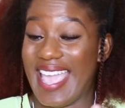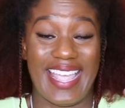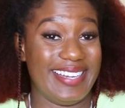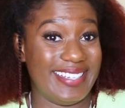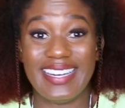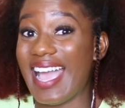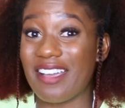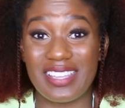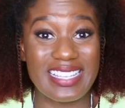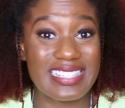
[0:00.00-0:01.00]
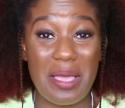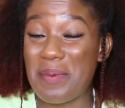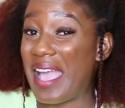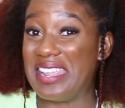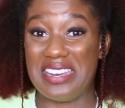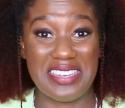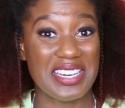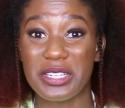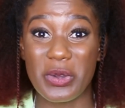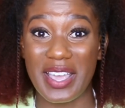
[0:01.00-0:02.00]
It didn't have any slip and it
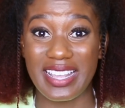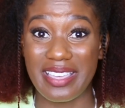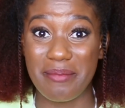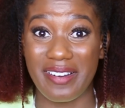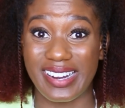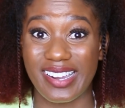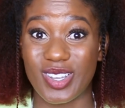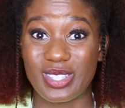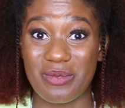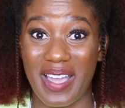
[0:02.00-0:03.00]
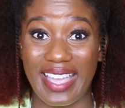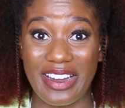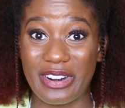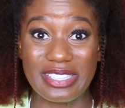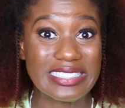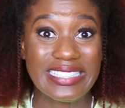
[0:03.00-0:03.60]
didn't do anything miraculous to my hair.